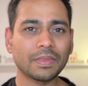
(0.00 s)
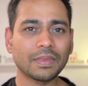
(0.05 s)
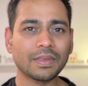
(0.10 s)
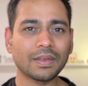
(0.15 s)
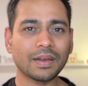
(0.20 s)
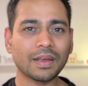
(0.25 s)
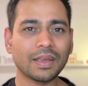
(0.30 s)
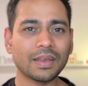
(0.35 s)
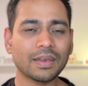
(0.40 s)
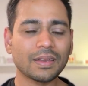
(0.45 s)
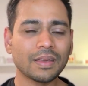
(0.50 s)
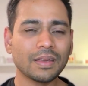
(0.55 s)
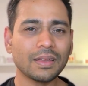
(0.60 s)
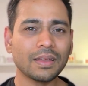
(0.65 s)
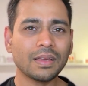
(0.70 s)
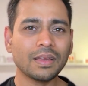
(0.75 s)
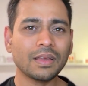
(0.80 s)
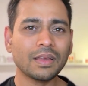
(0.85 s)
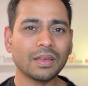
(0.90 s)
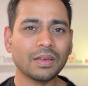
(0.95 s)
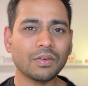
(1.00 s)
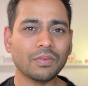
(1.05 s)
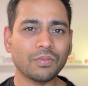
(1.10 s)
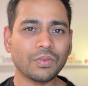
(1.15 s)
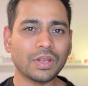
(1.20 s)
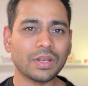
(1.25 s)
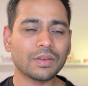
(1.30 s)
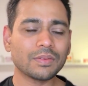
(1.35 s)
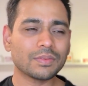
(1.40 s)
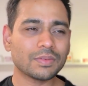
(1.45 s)
right?
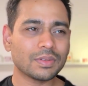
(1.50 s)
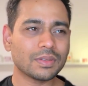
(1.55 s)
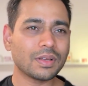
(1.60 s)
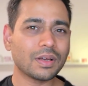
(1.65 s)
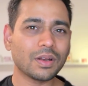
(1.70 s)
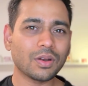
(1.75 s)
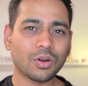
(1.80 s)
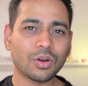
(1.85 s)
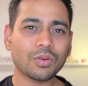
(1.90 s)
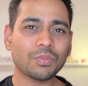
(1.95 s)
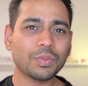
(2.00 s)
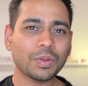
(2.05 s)
When a lot of